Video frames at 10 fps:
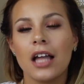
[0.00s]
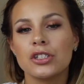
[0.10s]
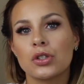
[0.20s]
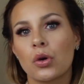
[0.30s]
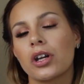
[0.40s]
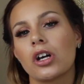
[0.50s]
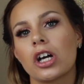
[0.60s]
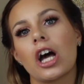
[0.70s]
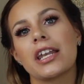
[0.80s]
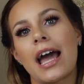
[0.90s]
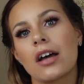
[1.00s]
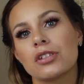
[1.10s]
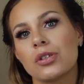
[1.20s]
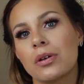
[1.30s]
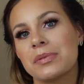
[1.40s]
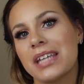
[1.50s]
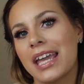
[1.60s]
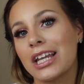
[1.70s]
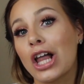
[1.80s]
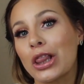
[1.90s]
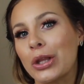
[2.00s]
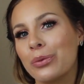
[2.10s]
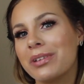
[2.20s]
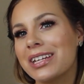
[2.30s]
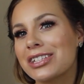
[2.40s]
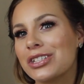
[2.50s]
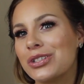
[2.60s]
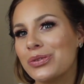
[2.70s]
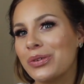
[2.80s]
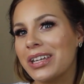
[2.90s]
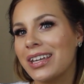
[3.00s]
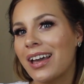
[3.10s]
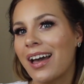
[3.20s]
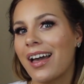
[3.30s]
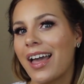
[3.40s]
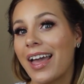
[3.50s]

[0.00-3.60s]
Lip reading: tutorial on how to obtain luminous, dewy,